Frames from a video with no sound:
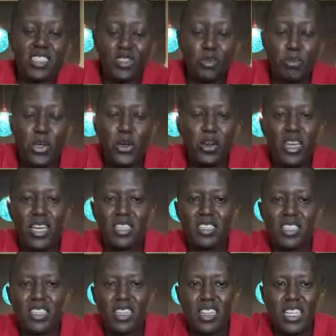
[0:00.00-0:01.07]
to be
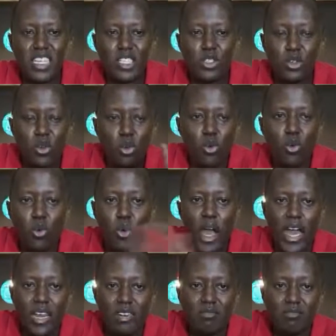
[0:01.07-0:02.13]
honest, there is no
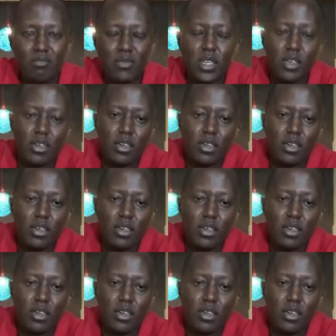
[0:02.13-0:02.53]
one.